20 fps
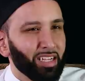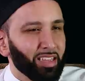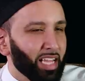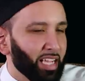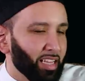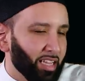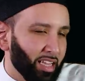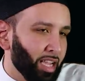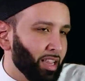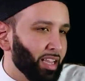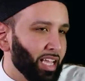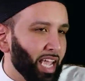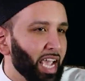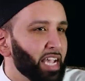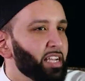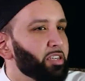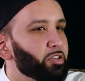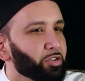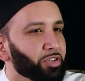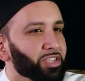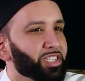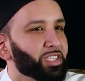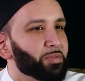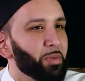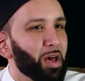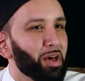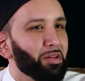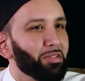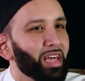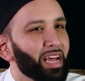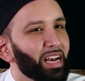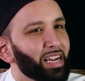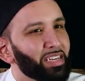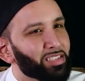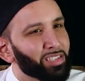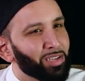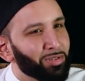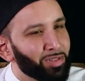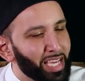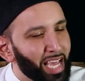And the angels smell that,
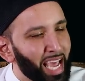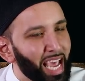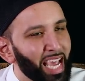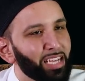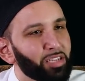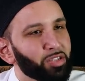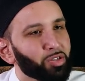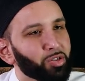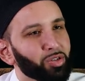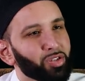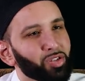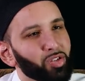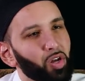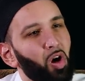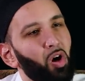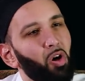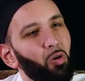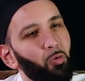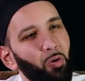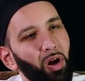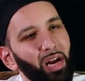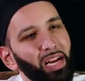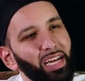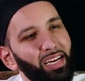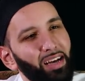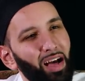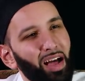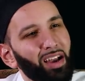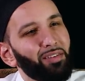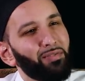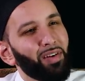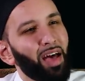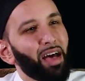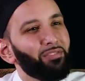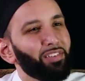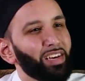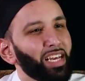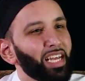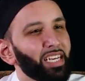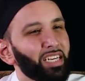and so the angels already kind of
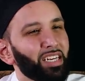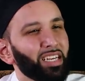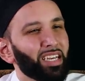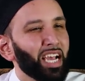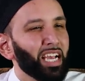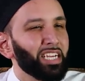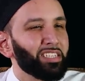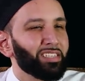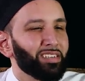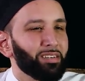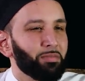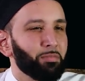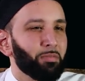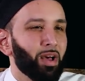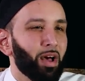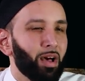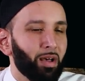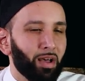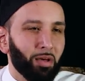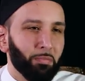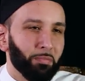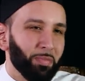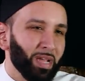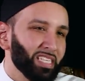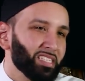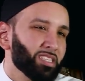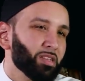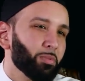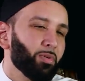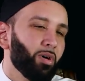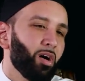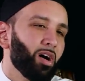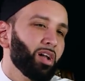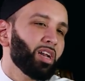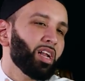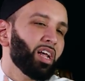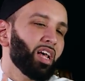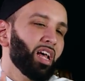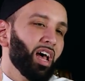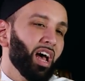have an indication based
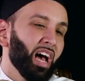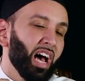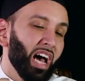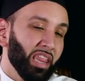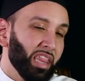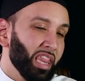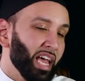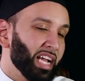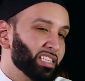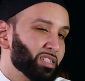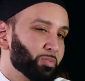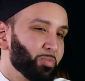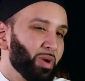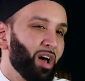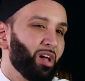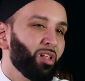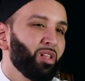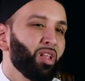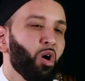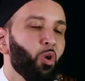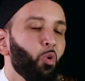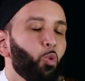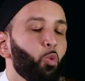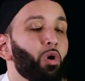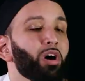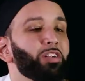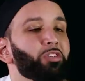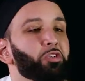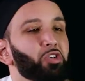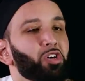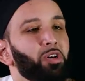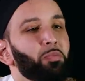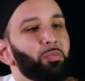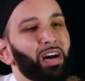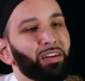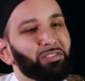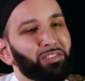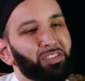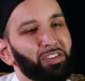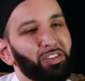upon that smell what you're
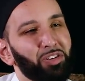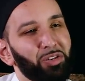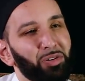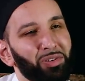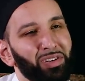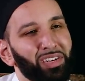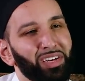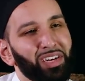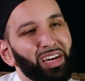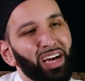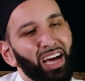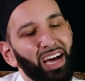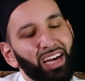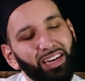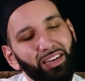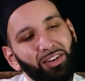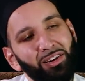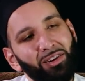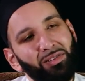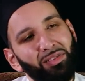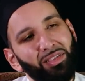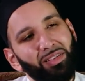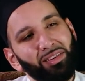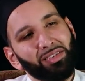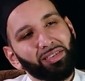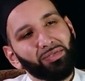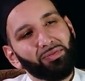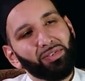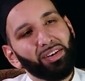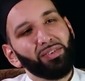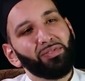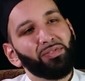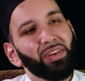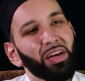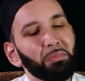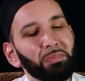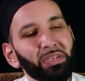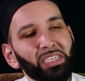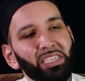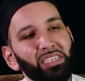about to do. And you know, there's a very
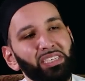famous